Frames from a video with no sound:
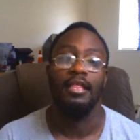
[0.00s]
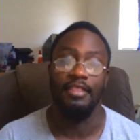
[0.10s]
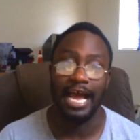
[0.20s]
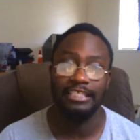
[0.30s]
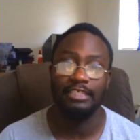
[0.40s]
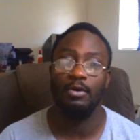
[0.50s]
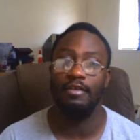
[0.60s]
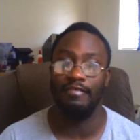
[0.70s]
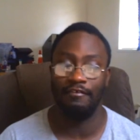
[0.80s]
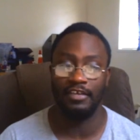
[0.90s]
That's where the
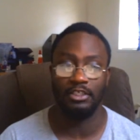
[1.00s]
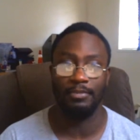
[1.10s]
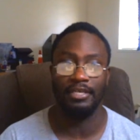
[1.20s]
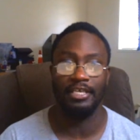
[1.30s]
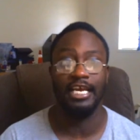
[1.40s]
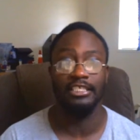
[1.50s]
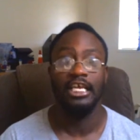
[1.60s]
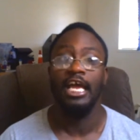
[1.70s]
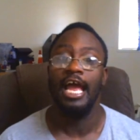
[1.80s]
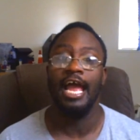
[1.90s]
adventure begins.
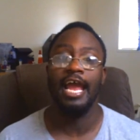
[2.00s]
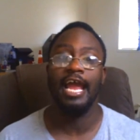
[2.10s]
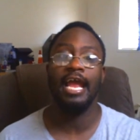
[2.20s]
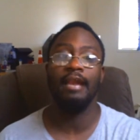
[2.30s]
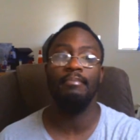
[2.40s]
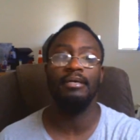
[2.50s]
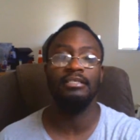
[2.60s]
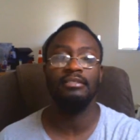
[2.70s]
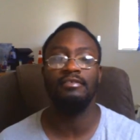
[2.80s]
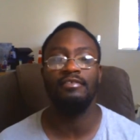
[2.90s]
And but
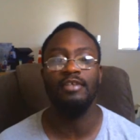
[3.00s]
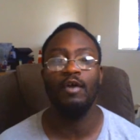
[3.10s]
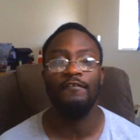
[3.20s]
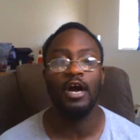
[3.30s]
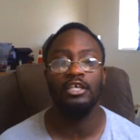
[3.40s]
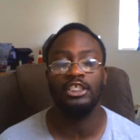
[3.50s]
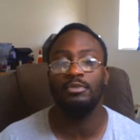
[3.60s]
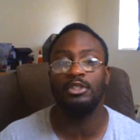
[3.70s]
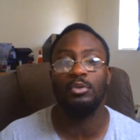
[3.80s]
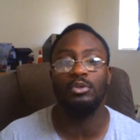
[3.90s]
so far, she
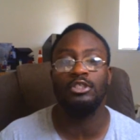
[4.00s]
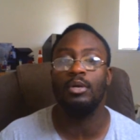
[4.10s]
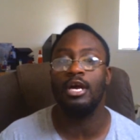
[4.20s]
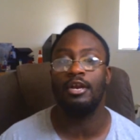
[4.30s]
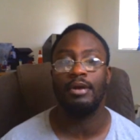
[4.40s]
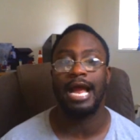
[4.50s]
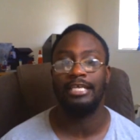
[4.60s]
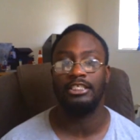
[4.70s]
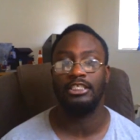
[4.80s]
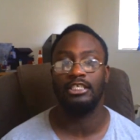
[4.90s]
was doing so good in her
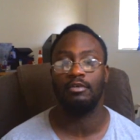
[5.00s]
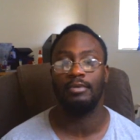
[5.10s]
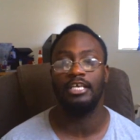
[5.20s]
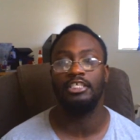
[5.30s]
acting career.